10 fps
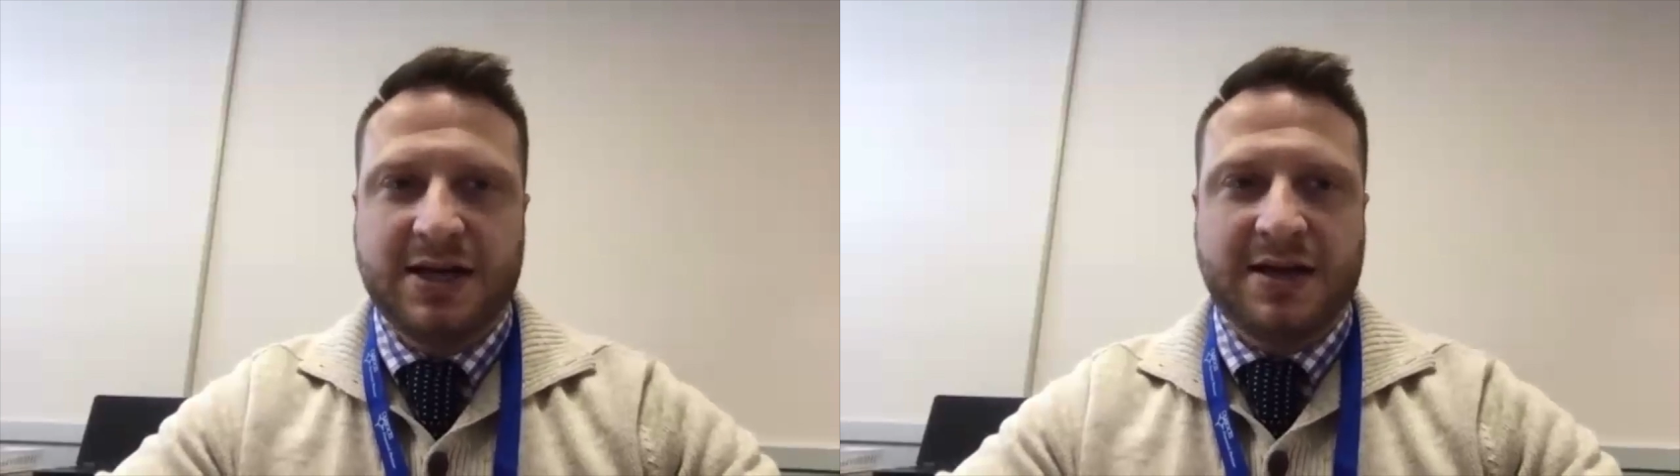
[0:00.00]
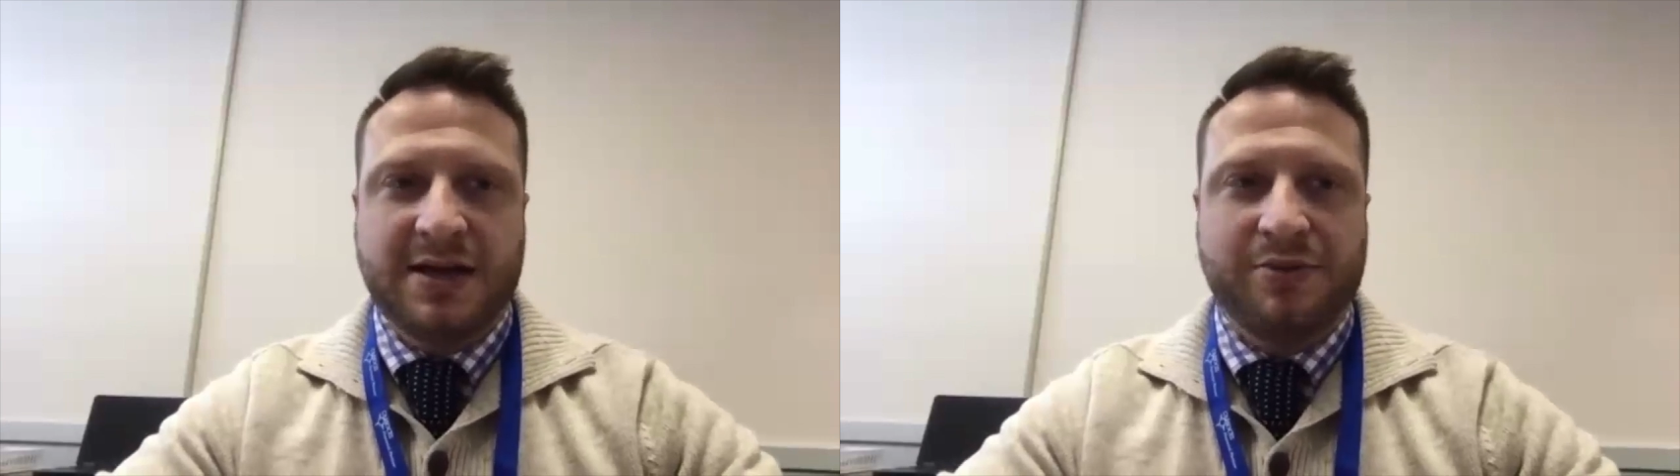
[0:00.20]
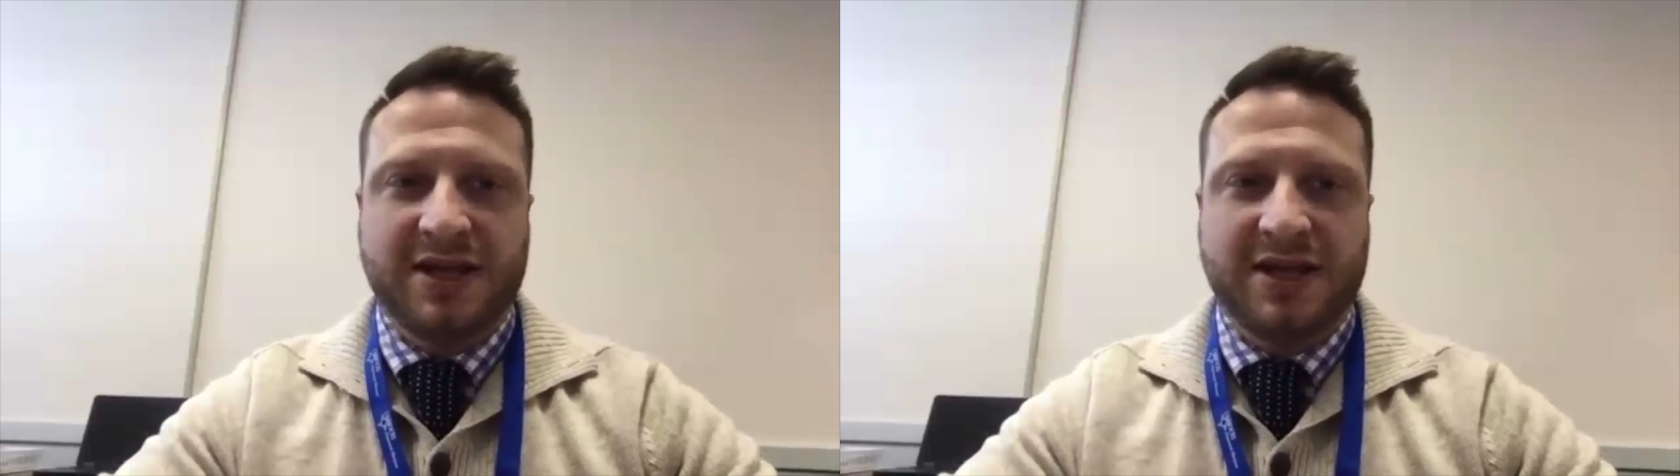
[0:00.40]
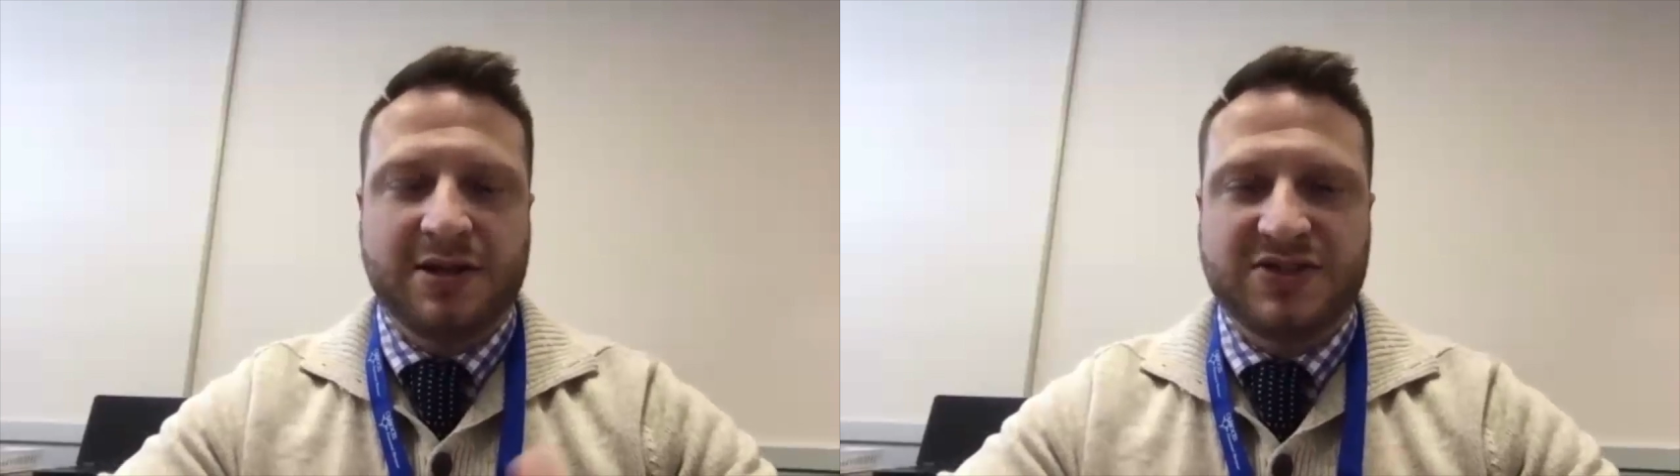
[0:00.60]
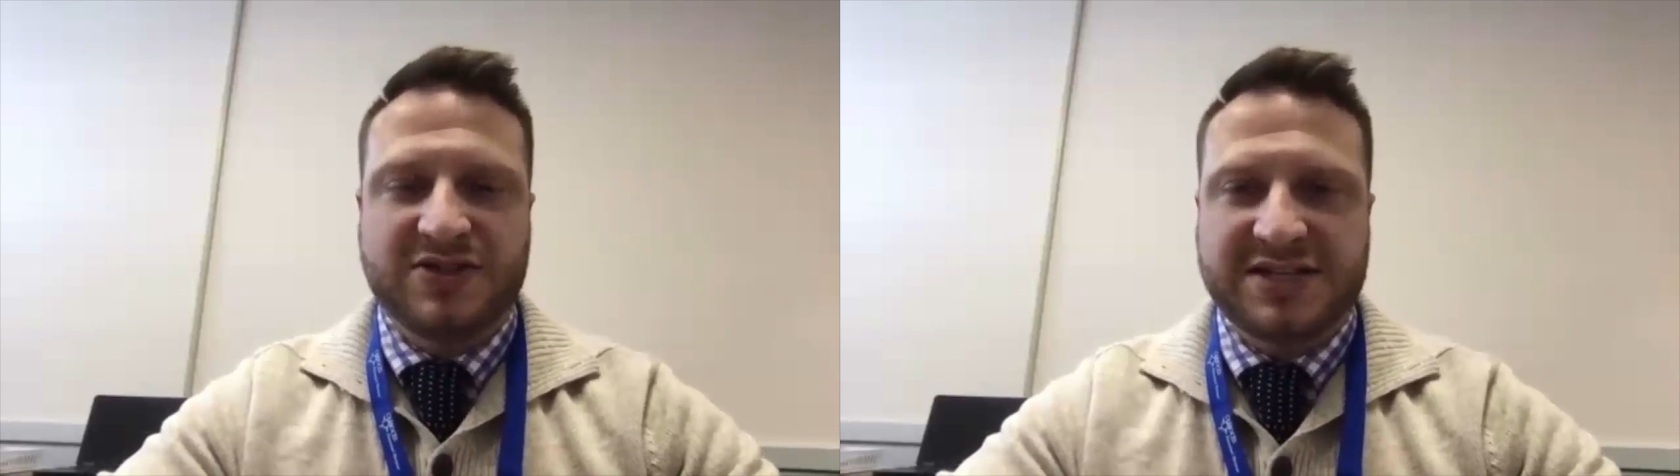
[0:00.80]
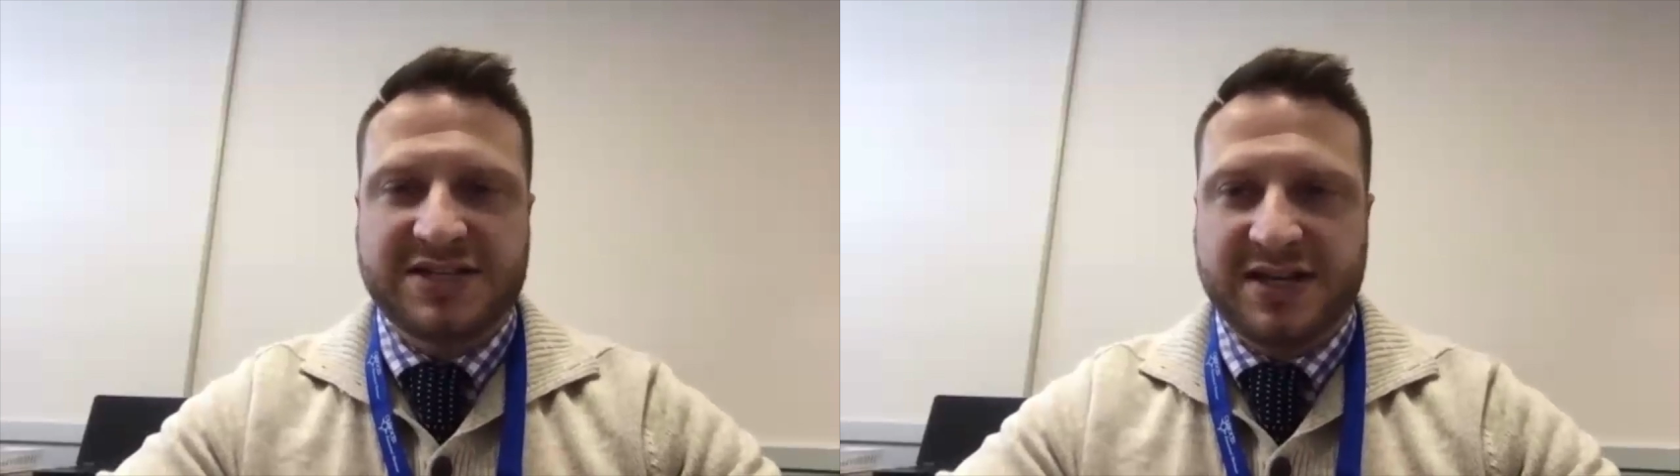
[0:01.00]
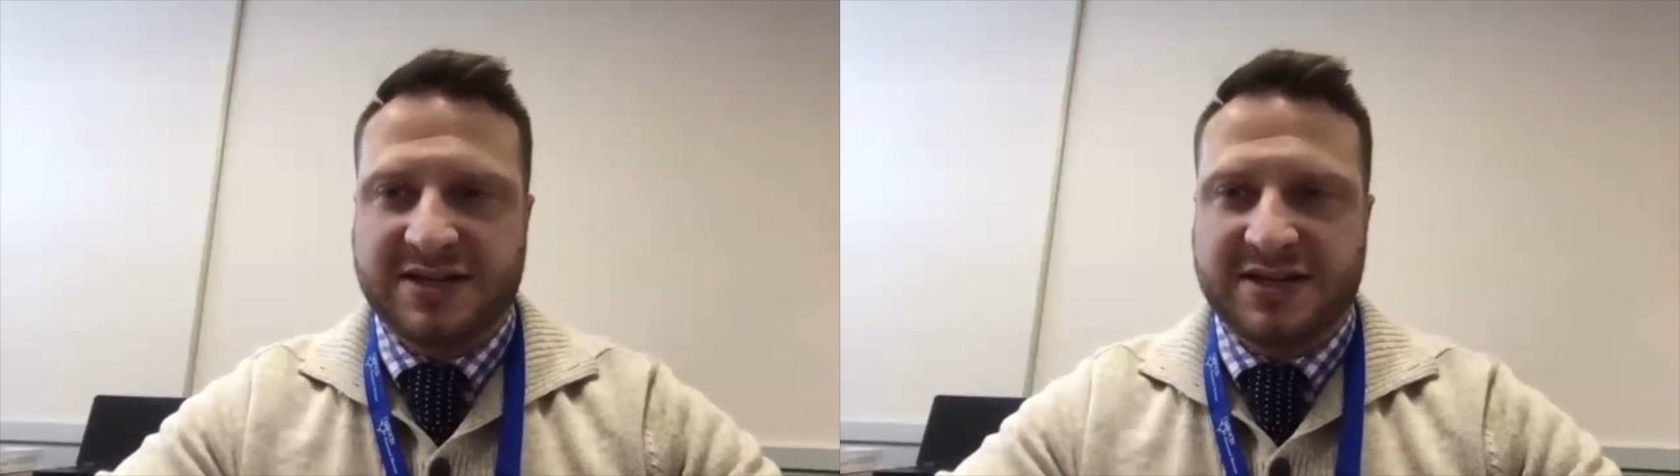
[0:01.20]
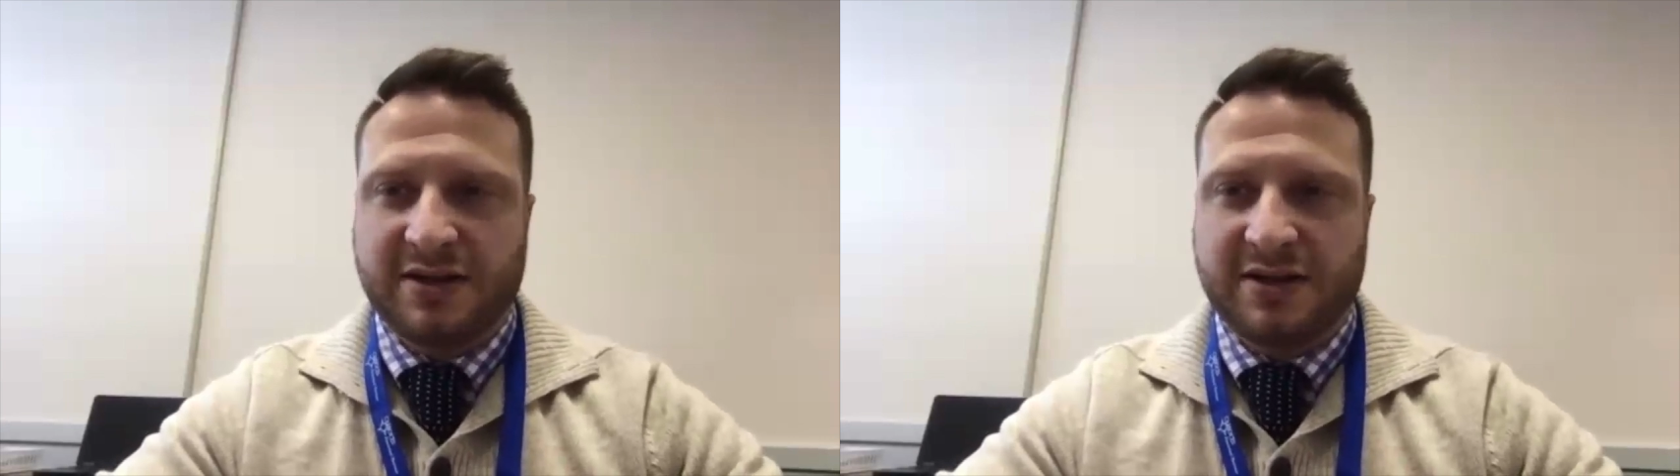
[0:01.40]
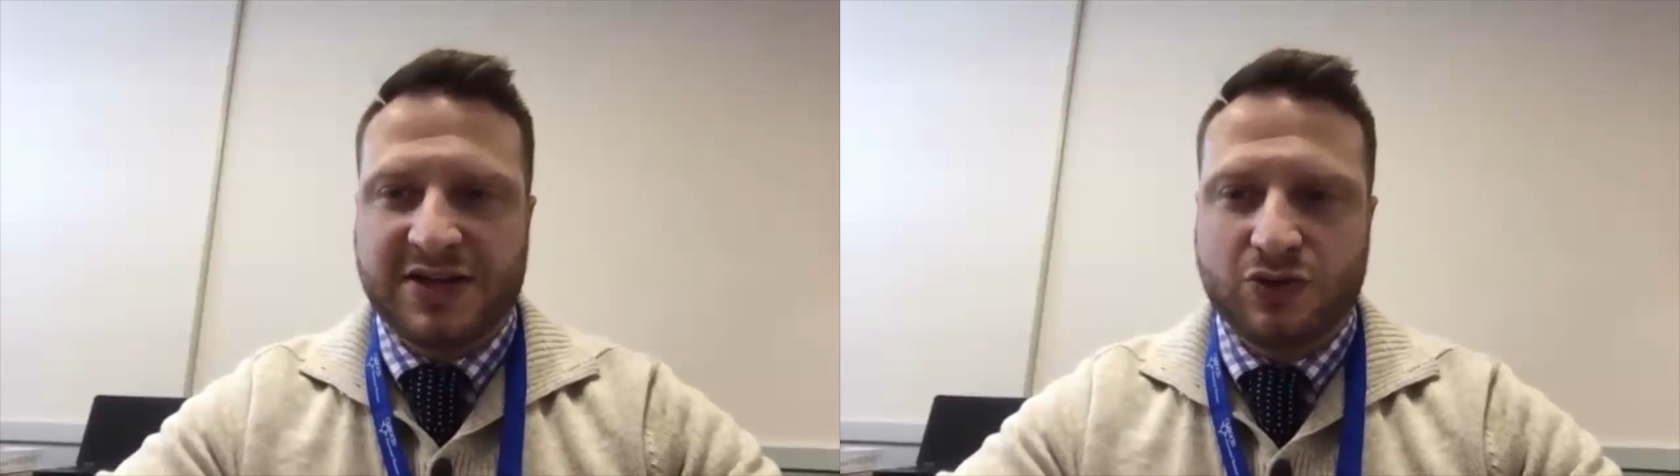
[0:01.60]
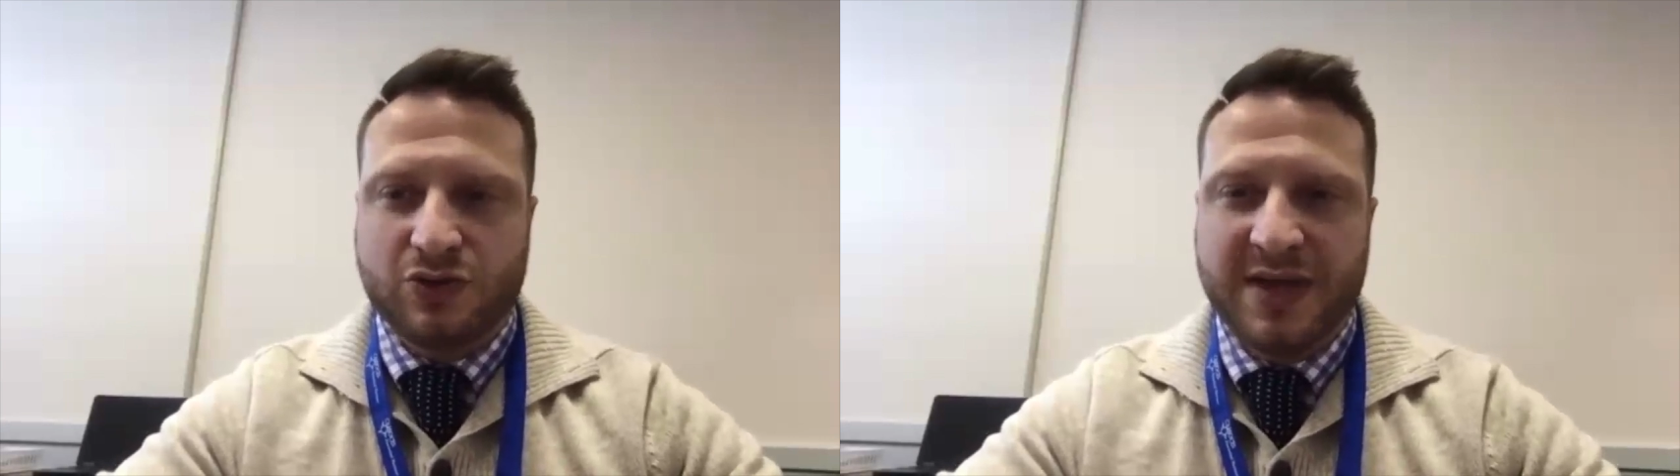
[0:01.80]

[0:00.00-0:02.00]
and bringing in those aspects to the classroom.